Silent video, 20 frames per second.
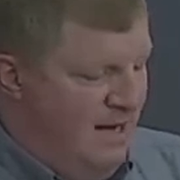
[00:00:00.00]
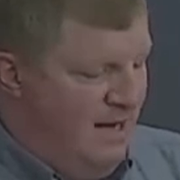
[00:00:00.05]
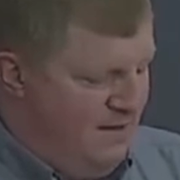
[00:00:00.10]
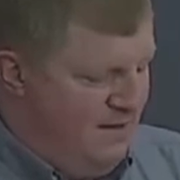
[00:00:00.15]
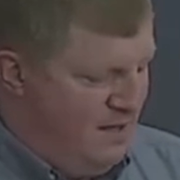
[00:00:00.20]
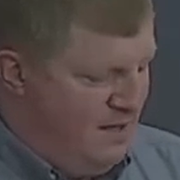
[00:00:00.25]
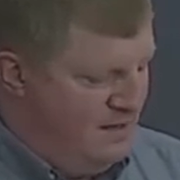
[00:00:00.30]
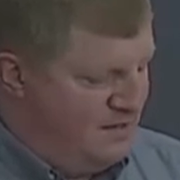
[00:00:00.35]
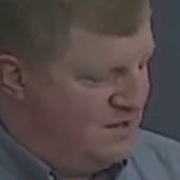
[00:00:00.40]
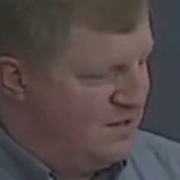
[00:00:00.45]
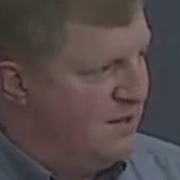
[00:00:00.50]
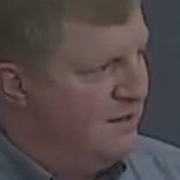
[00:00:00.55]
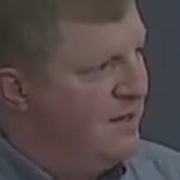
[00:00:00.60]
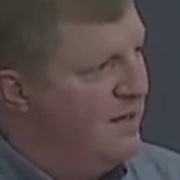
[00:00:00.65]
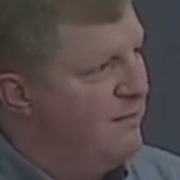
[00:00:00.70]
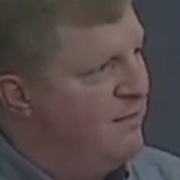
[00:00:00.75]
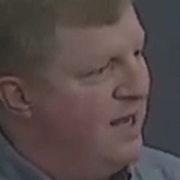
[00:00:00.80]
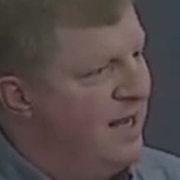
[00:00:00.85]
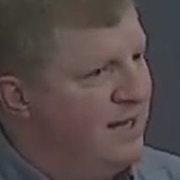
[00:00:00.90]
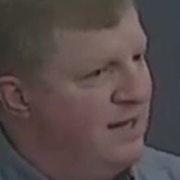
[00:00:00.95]
And then on
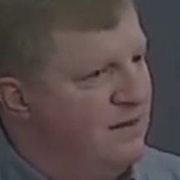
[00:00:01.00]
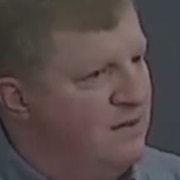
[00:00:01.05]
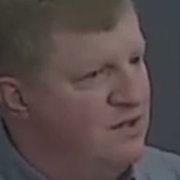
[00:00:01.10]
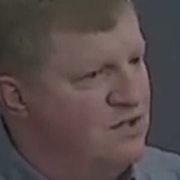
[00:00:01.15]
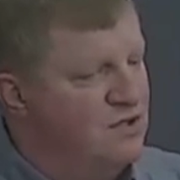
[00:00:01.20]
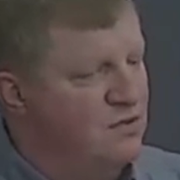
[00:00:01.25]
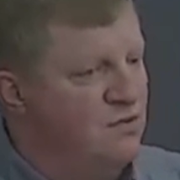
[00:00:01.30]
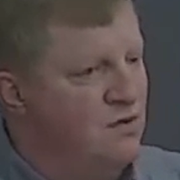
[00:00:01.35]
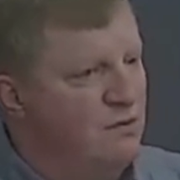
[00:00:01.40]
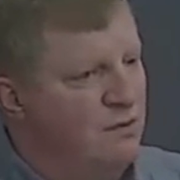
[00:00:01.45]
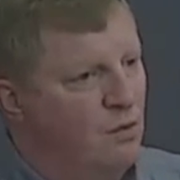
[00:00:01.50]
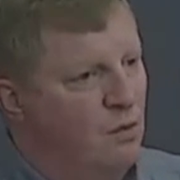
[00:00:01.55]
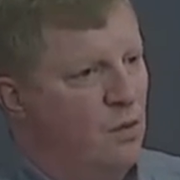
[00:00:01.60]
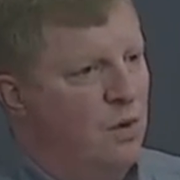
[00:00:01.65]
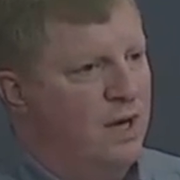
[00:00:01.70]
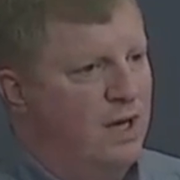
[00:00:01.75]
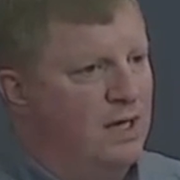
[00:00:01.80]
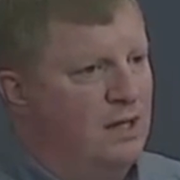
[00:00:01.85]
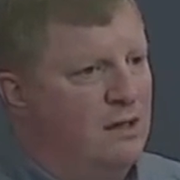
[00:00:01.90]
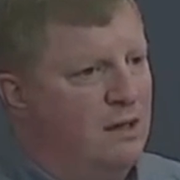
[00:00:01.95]
Sunday, back in this room at
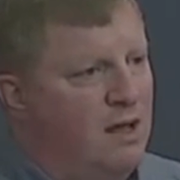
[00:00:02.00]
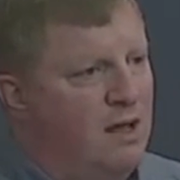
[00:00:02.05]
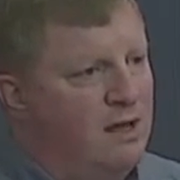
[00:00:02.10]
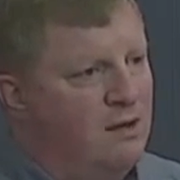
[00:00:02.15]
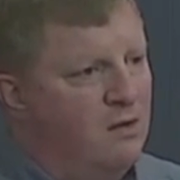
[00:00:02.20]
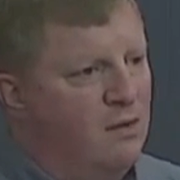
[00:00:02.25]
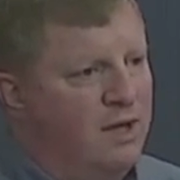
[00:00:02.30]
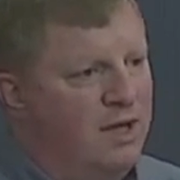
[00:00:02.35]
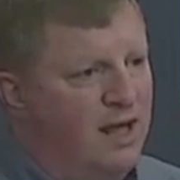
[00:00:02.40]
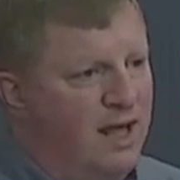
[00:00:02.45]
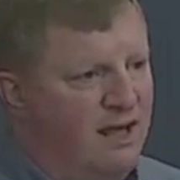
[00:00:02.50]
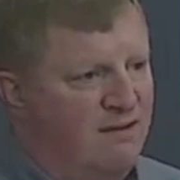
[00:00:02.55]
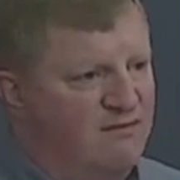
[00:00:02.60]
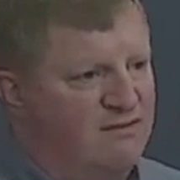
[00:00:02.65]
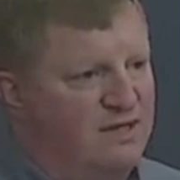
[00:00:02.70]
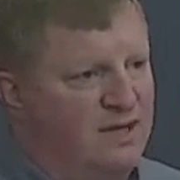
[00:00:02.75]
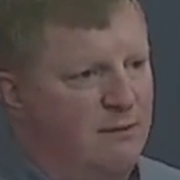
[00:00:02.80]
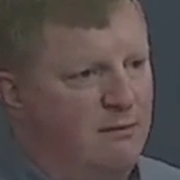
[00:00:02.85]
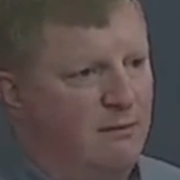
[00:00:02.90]
1 o'clock, we have